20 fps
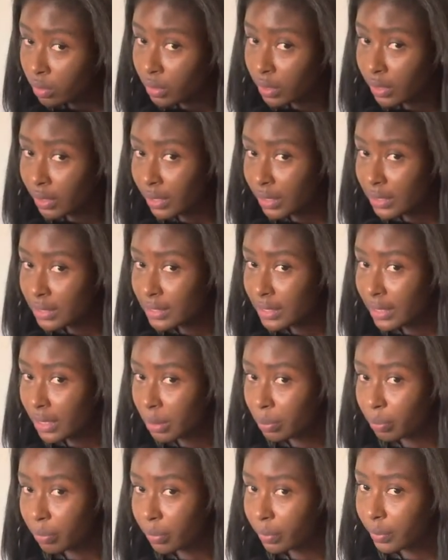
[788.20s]
and I
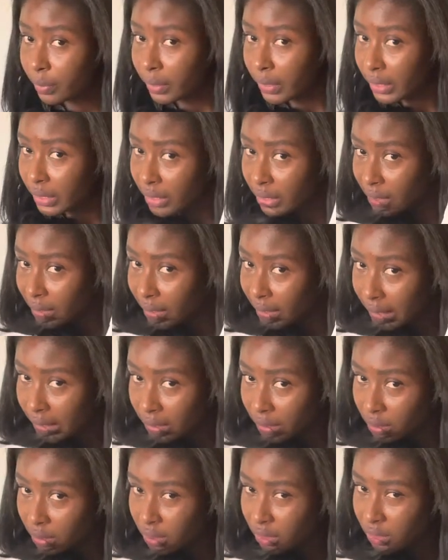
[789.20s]
take pretty like
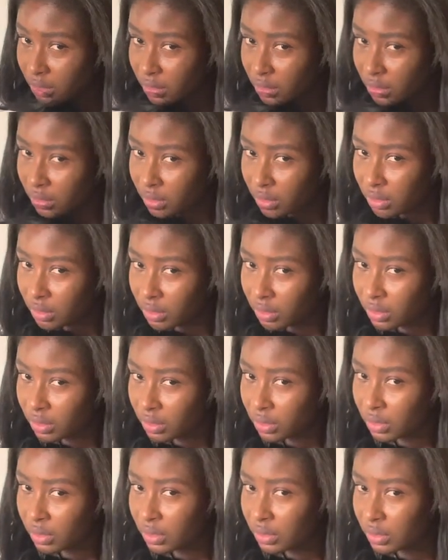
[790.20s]

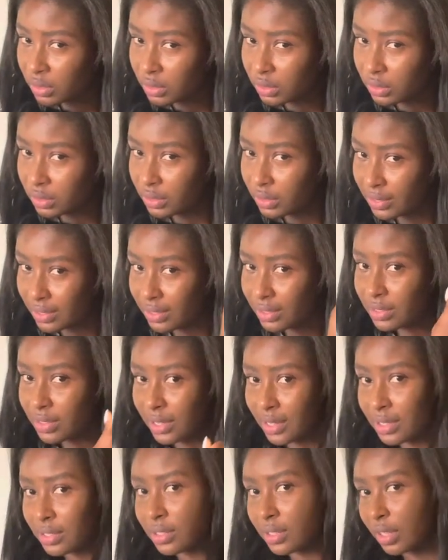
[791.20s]
decent
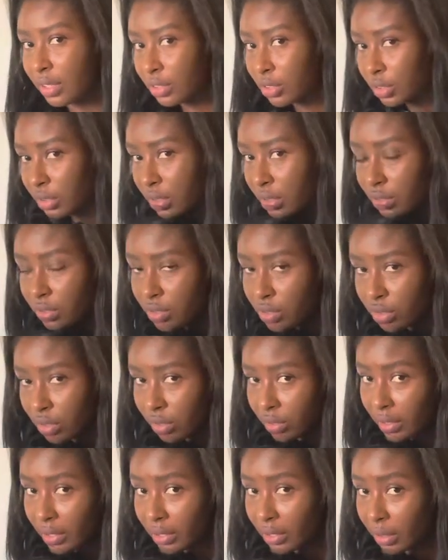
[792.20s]
size sections so
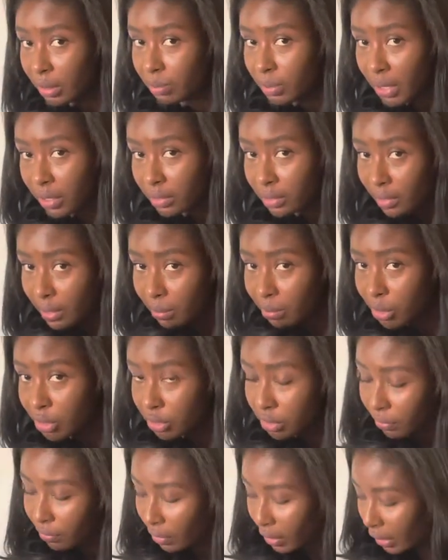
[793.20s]
like about that much
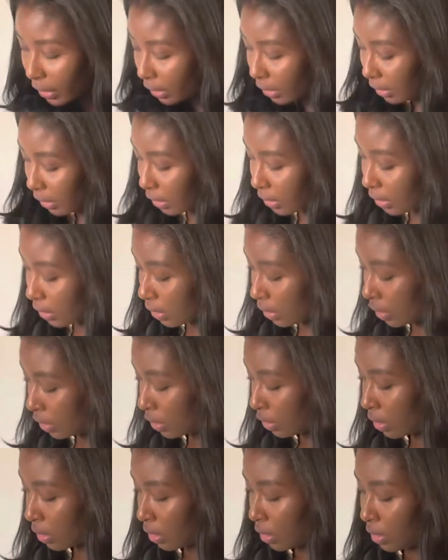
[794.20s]
of hair
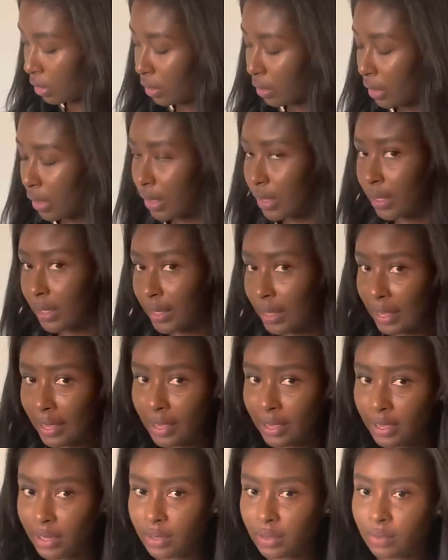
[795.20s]
and
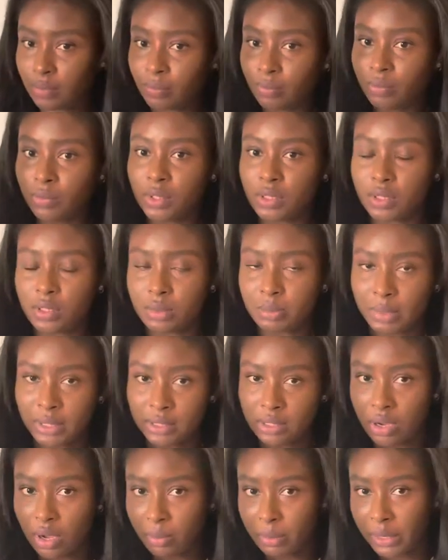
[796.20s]
again this is my
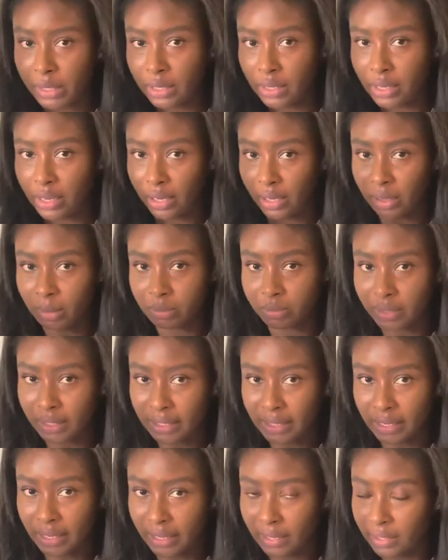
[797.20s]
dominant hand I'm
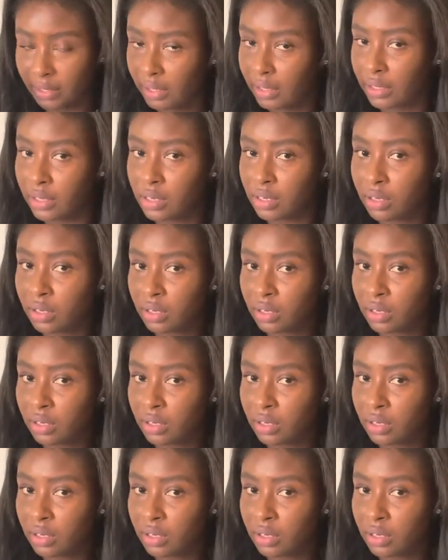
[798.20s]
right-handed